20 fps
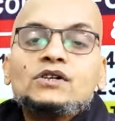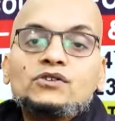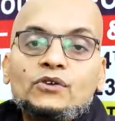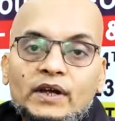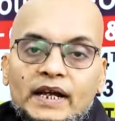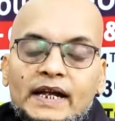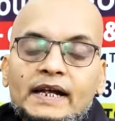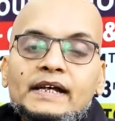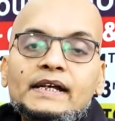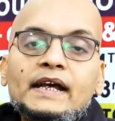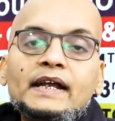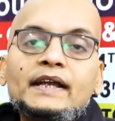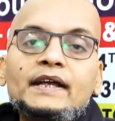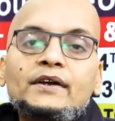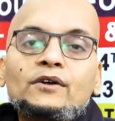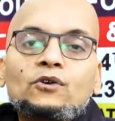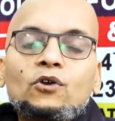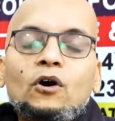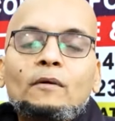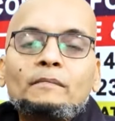So Indian
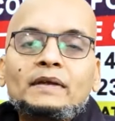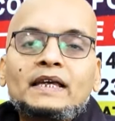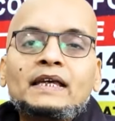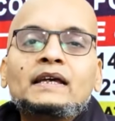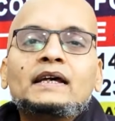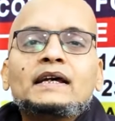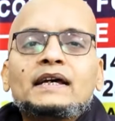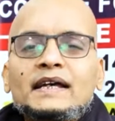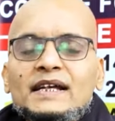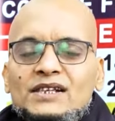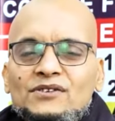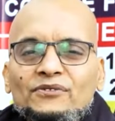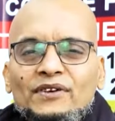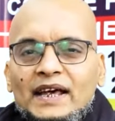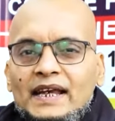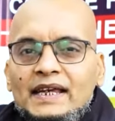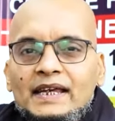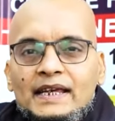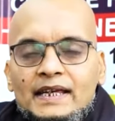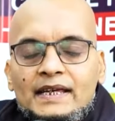economy is
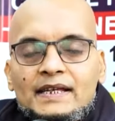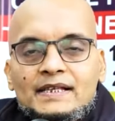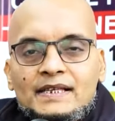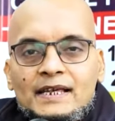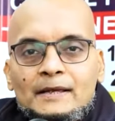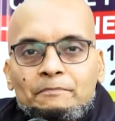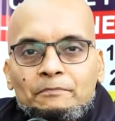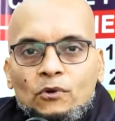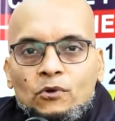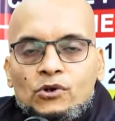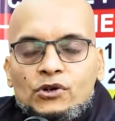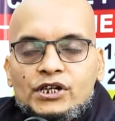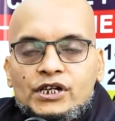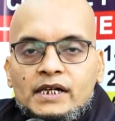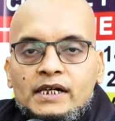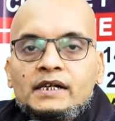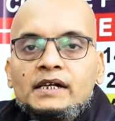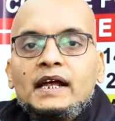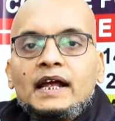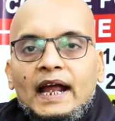very easy
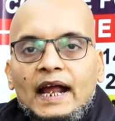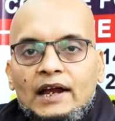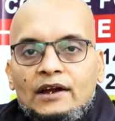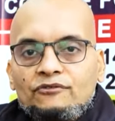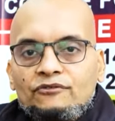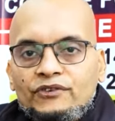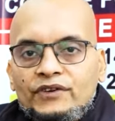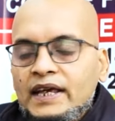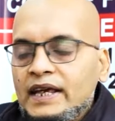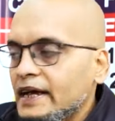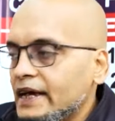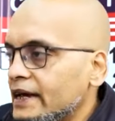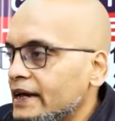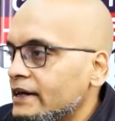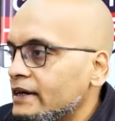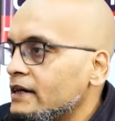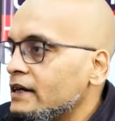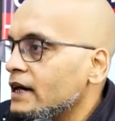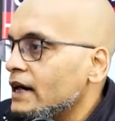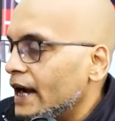portion and we
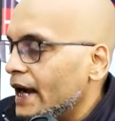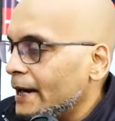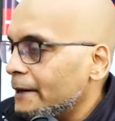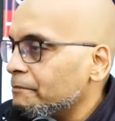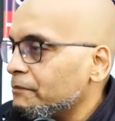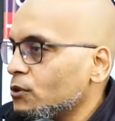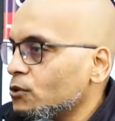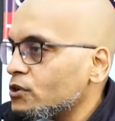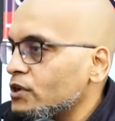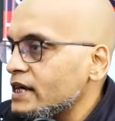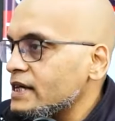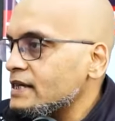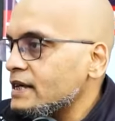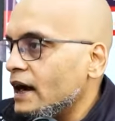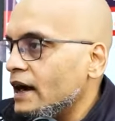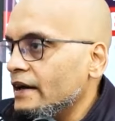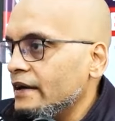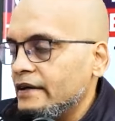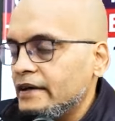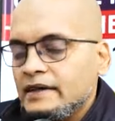here at Plutus
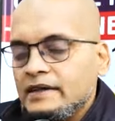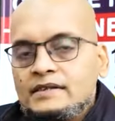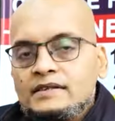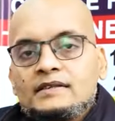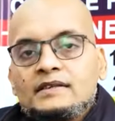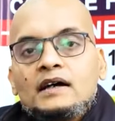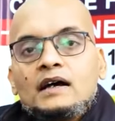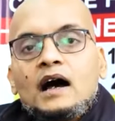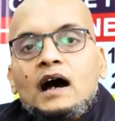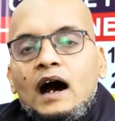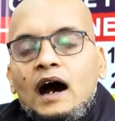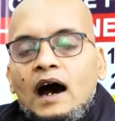IAS,